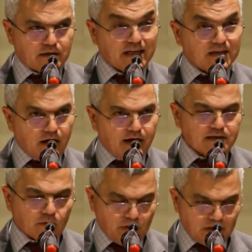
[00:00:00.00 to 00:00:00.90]

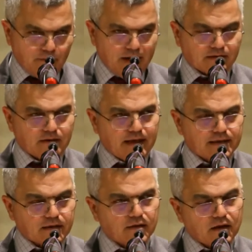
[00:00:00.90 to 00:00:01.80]
deniers, and we'll come back to
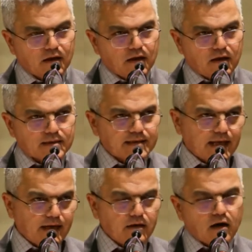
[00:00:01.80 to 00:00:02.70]
later,
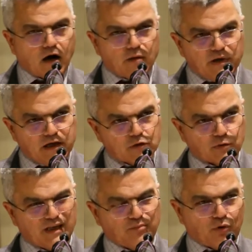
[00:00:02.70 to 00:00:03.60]
say Armenians
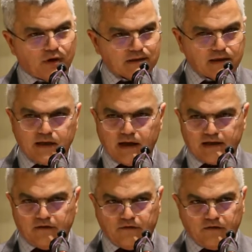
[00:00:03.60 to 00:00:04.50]
were deported in
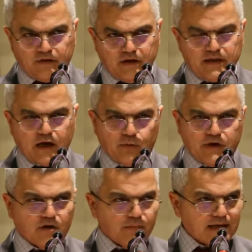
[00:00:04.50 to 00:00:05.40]
1915, there
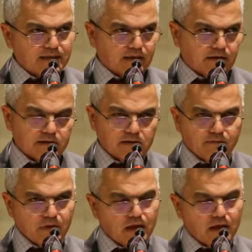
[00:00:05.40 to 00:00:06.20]
were no massacres.